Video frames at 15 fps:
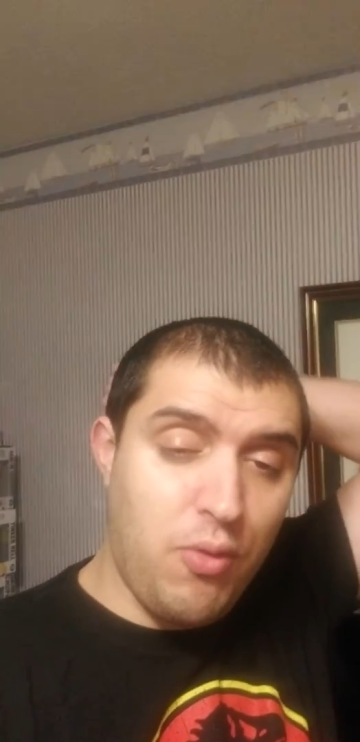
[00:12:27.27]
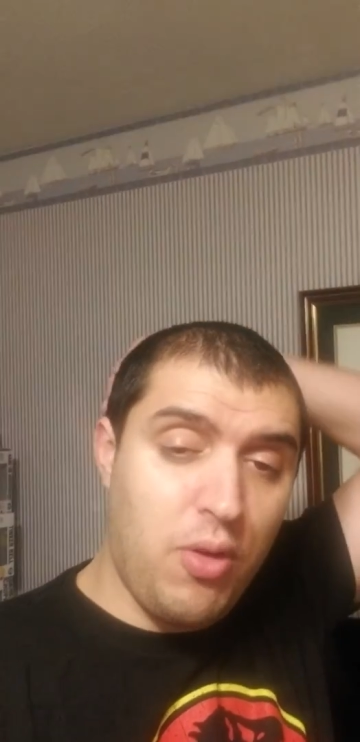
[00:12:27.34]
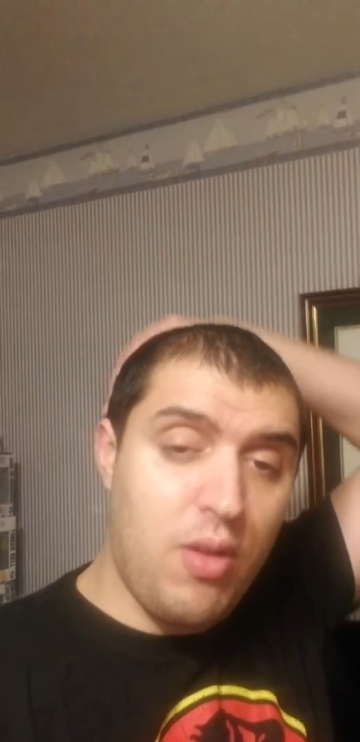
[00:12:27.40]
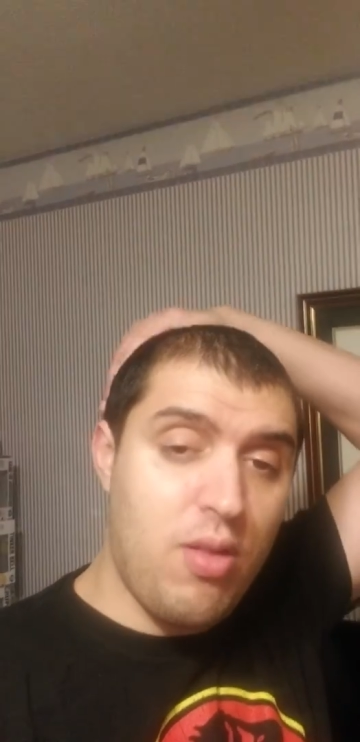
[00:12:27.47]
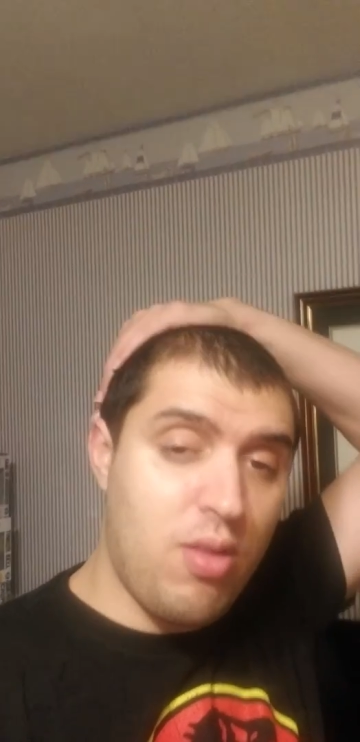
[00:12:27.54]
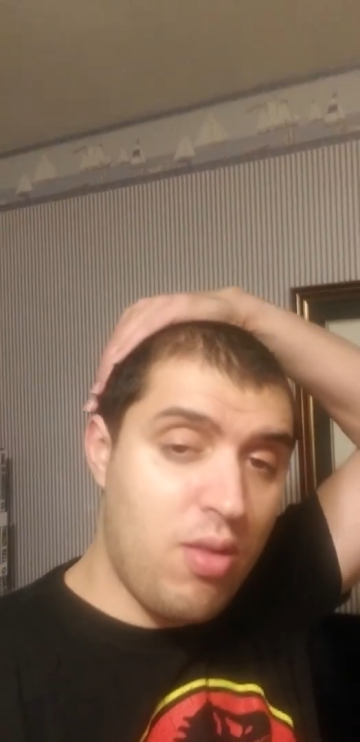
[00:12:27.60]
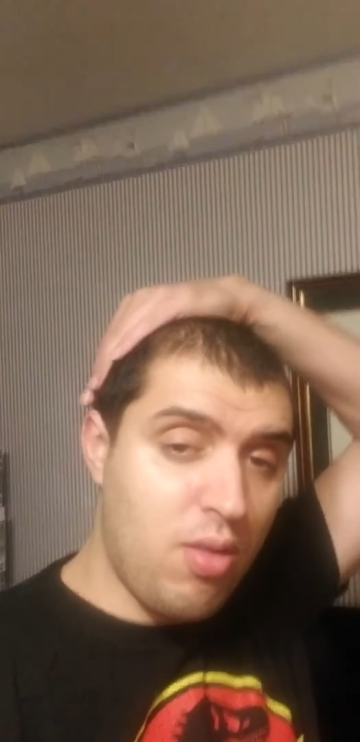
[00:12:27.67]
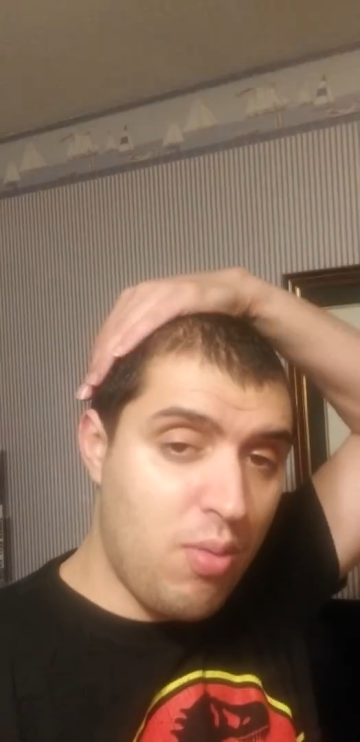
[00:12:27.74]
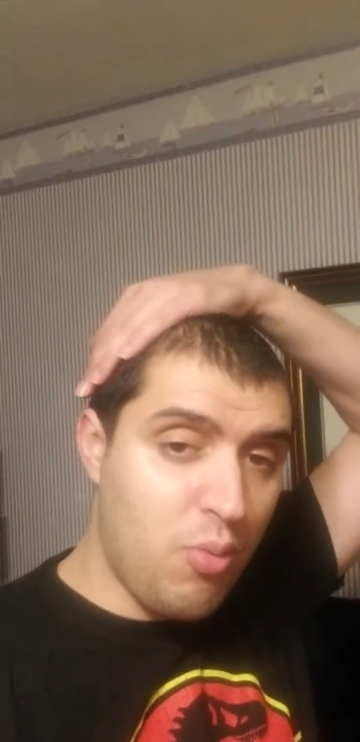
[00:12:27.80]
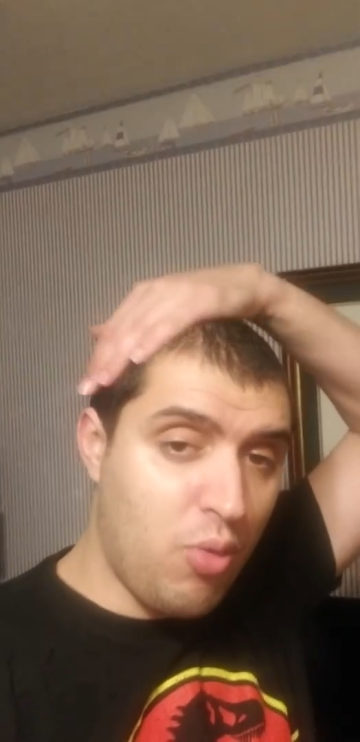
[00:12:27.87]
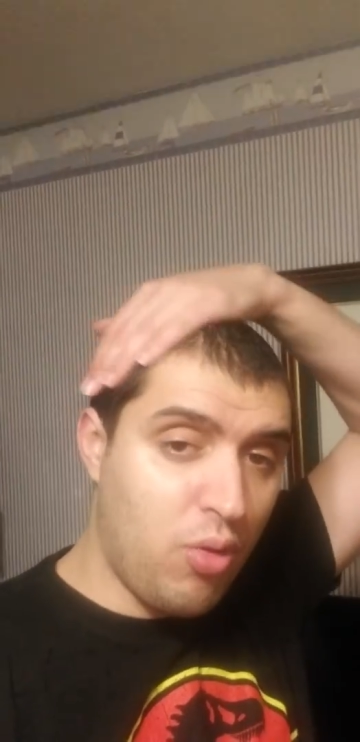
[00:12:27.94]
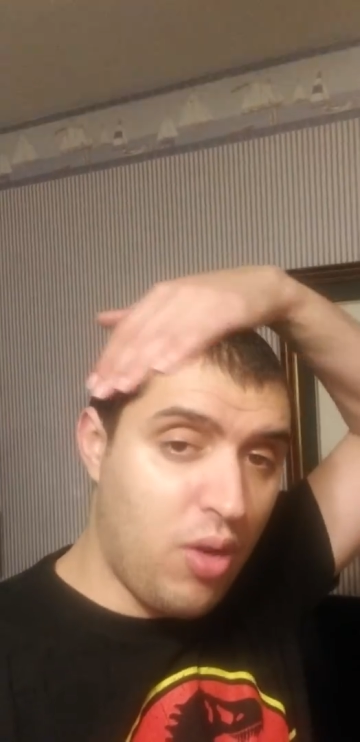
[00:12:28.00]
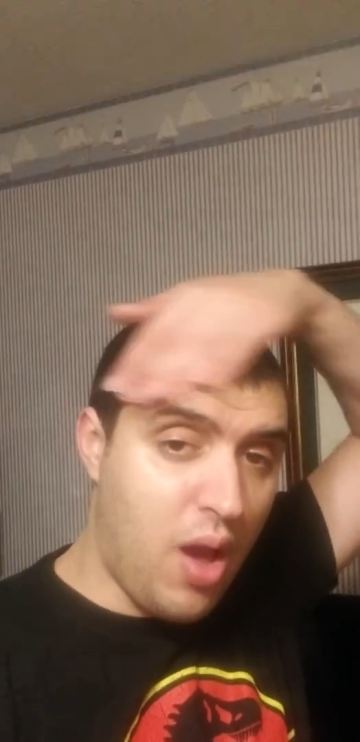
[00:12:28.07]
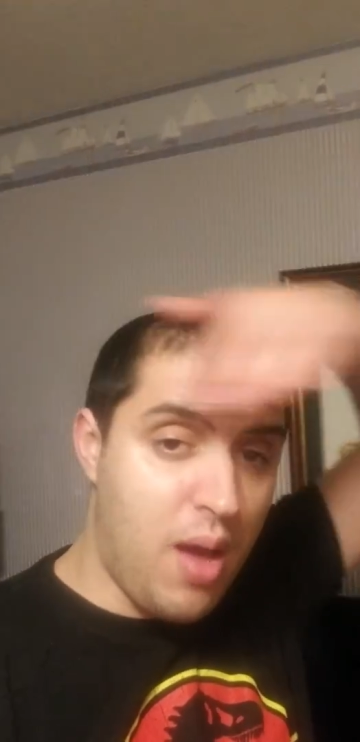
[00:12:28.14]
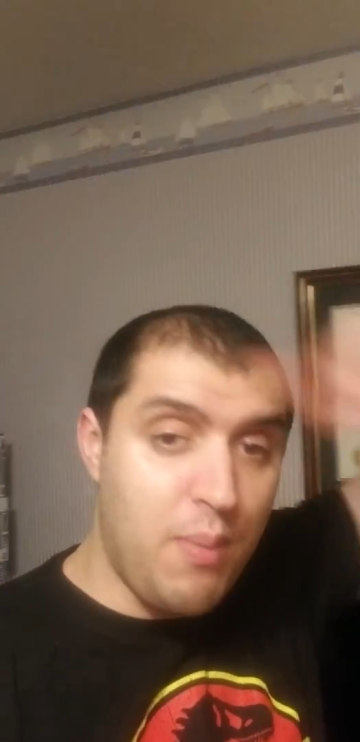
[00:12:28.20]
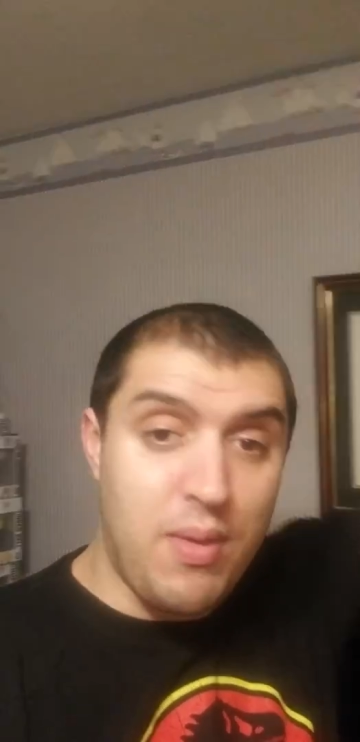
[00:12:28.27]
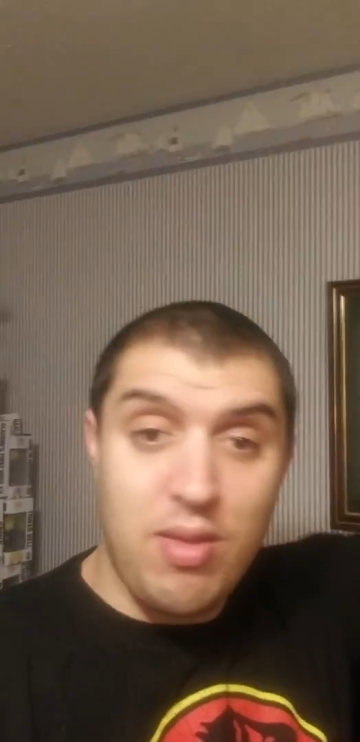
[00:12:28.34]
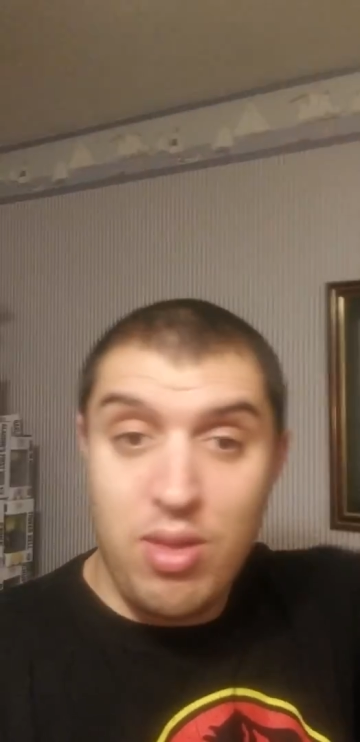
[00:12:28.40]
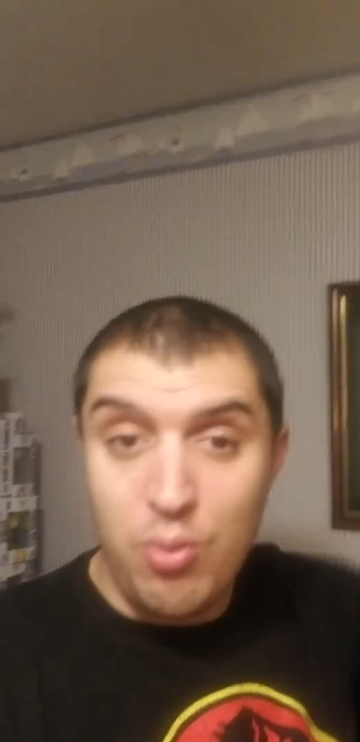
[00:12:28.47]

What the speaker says: criticism or comments,